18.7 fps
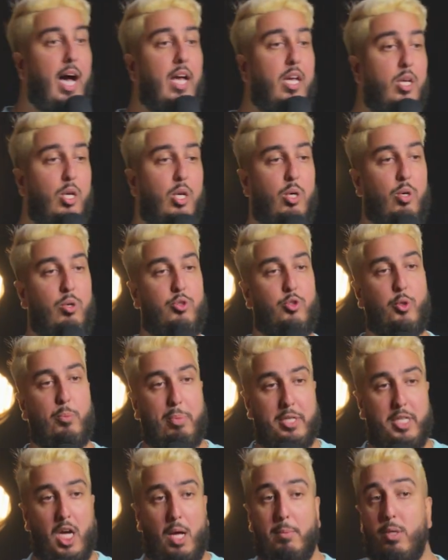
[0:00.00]
I go to a
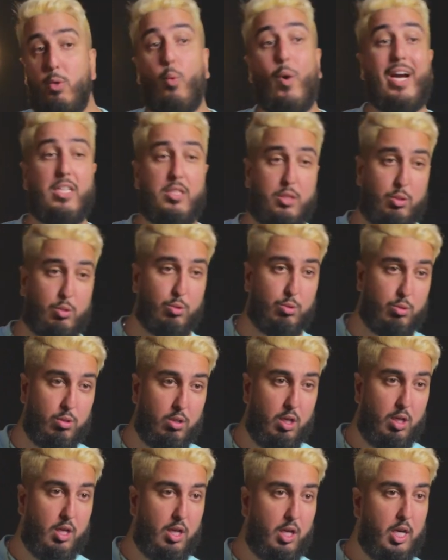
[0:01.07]
predominantly white school
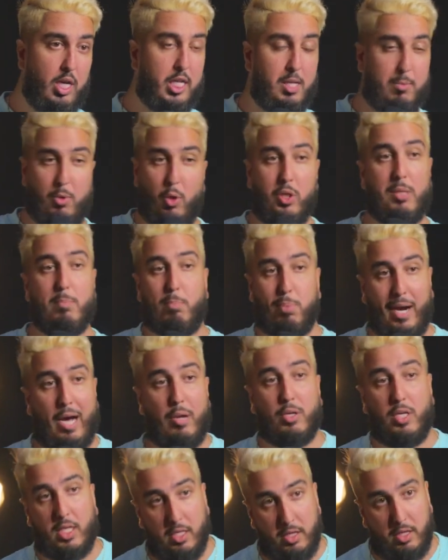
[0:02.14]
and I'm the only
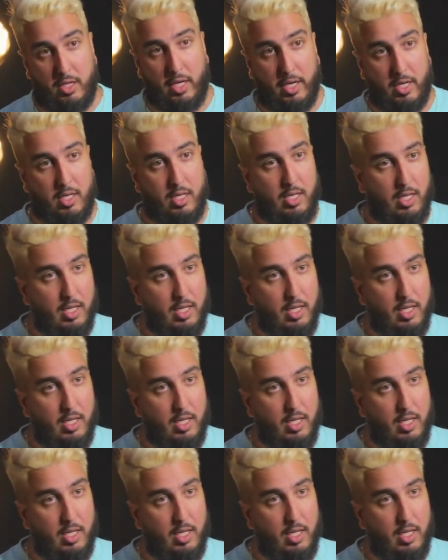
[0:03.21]
brown kid there.